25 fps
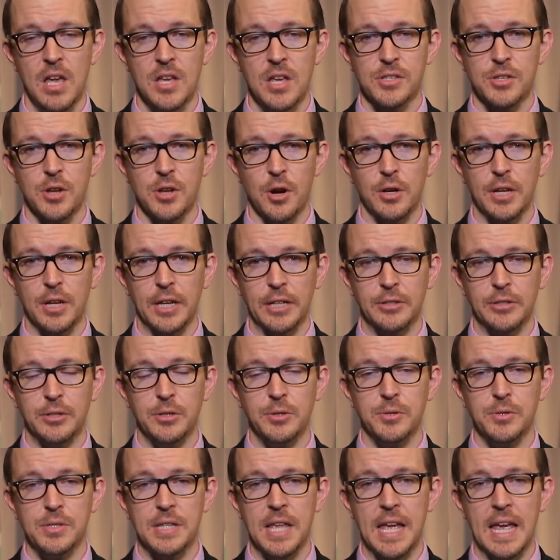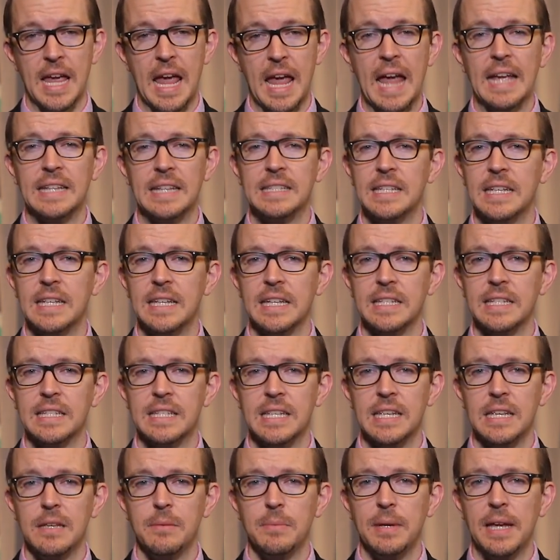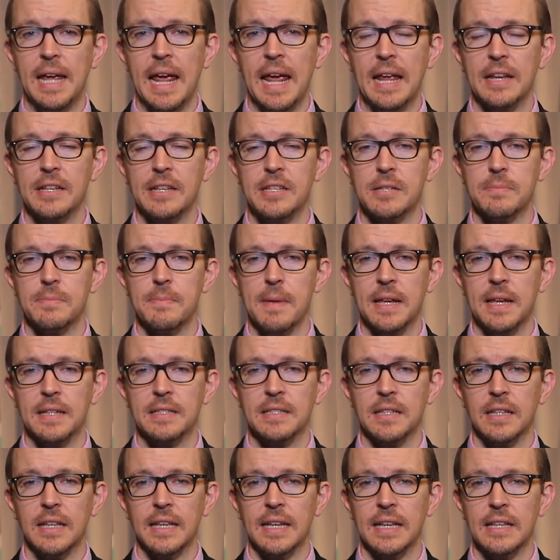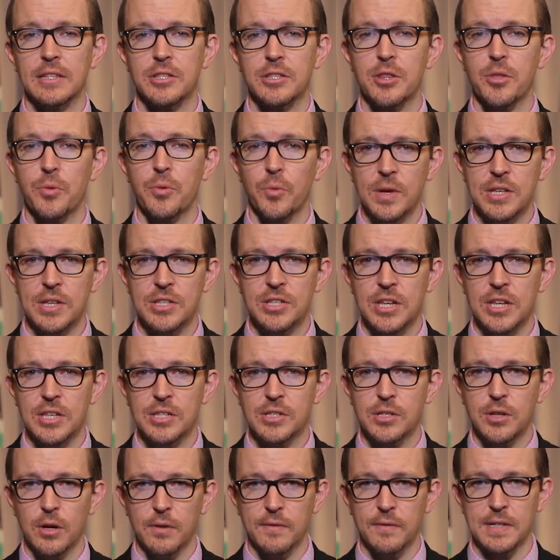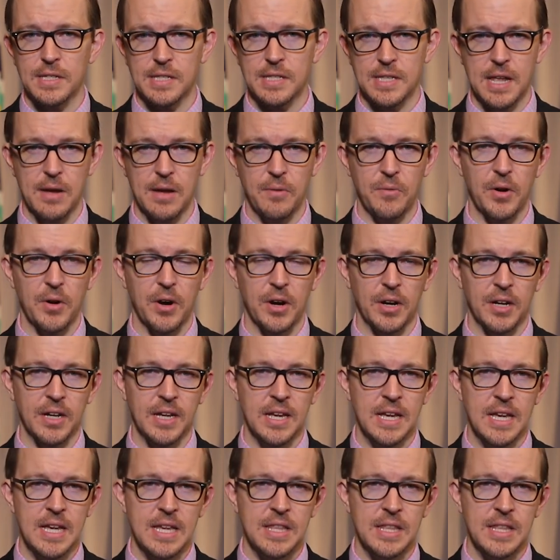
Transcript: Starting Tuesday, AT&T began dismantling its 3G service network.